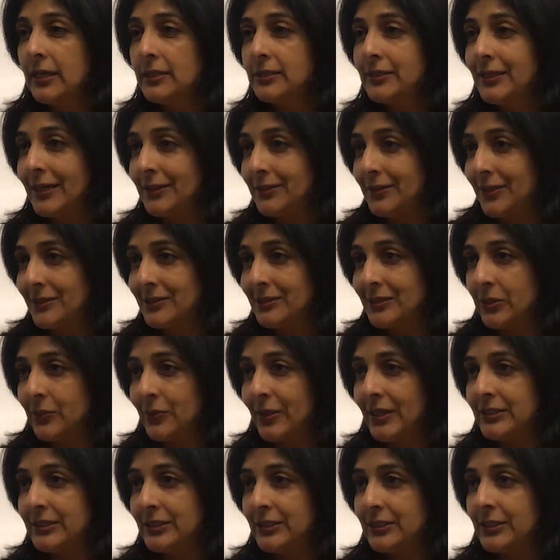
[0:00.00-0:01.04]
Diagnostic
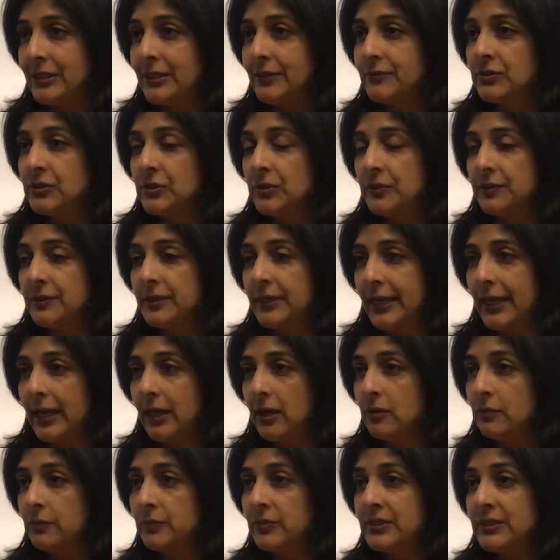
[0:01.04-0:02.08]
criteria have certainly
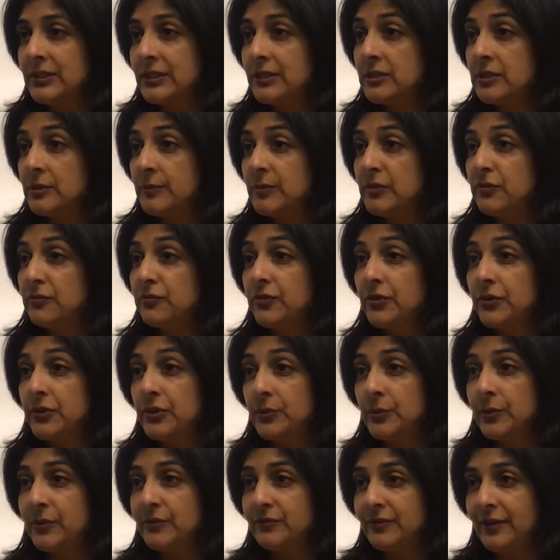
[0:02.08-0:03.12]
helped, but need to be
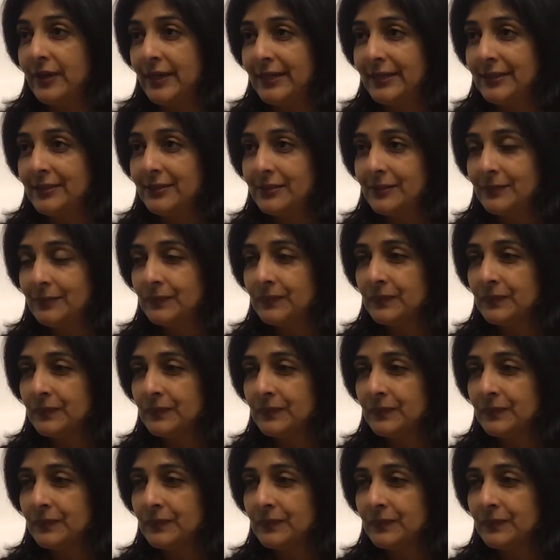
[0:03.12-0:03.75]
further refined.